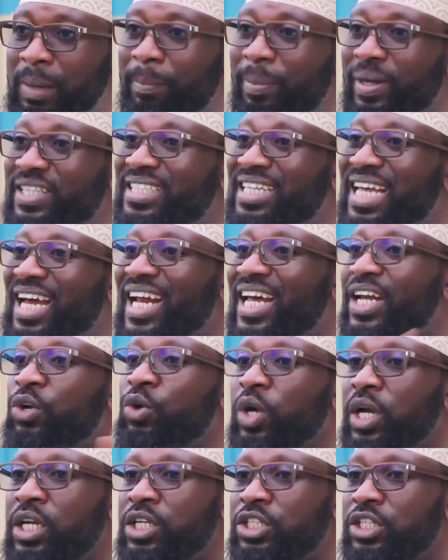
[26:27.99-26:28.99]
But there are
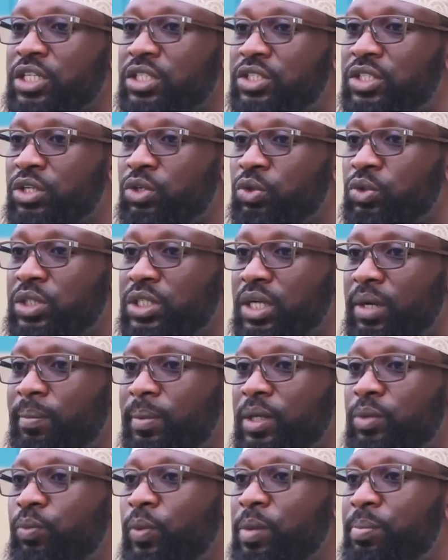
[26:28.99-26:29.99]
no angels. They don't.
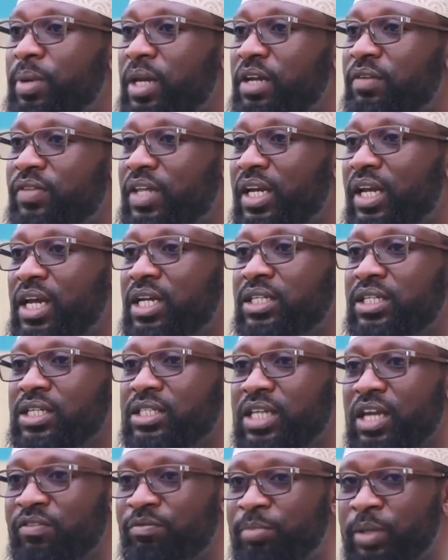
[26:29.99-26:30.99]
But we believe that
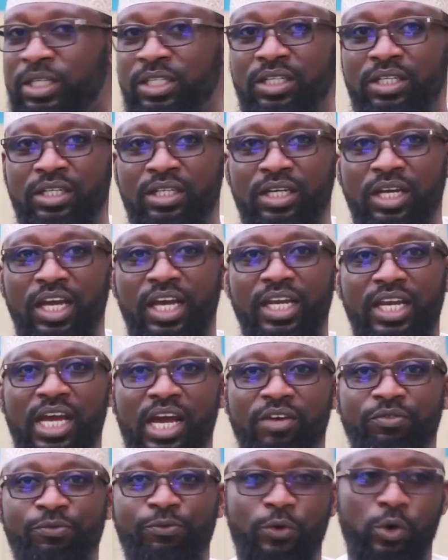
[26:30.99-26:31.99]
angels have body and they
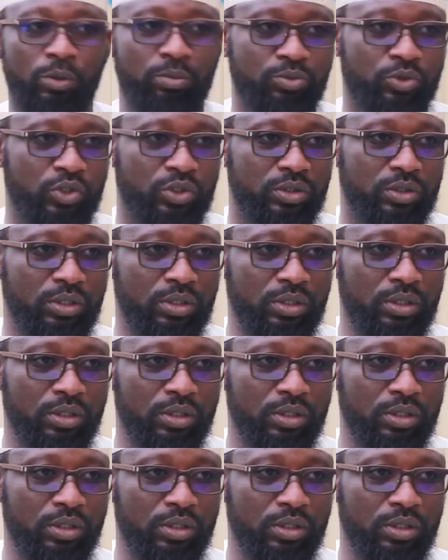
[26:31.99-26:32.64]
have forms.